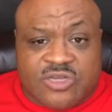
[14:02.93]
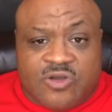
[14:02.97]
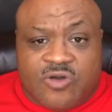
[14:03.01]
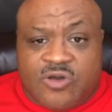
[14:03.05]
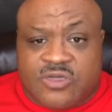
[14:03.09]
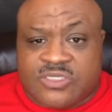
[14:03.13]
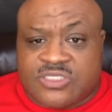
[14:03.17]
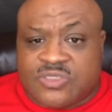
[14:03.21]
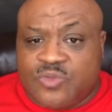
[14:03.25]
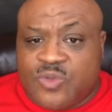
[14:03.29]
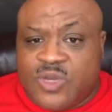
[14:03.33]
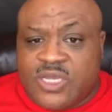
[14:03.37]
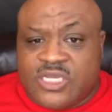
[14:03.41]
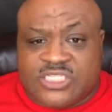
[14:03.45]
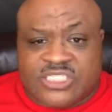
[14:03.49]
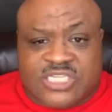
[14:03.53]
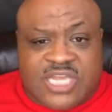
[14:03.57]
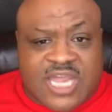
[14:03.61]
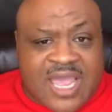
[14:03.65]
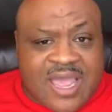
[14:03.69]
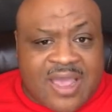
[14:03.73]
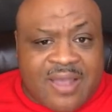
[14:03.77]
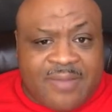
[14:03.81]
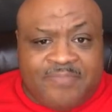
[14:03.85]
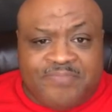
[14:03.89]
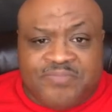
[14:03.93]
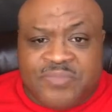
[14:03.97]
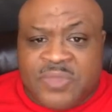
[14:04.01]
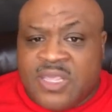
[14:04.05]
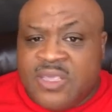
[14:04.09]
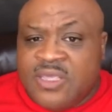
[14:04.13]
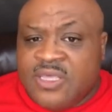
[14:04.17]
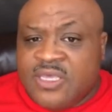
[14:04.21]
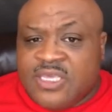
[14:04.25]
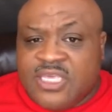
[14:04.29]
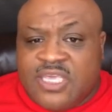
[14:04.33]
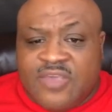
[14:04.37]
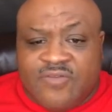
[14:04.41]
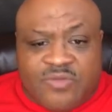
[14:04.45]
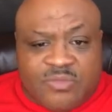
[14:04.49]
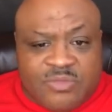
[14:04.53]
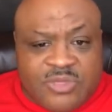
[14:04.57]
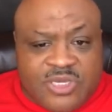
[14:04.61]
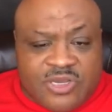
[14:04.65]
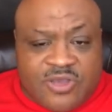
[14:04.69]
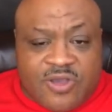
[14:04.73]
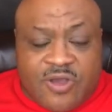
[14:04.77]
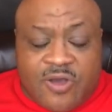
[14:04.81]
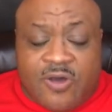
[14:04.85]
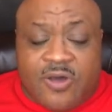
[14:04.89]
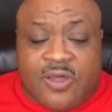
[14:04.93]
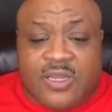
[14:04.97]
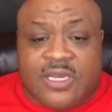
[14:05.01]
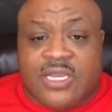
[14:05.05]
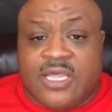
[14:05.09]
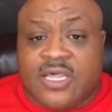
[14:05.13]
going somewhere, stop. Give them your card,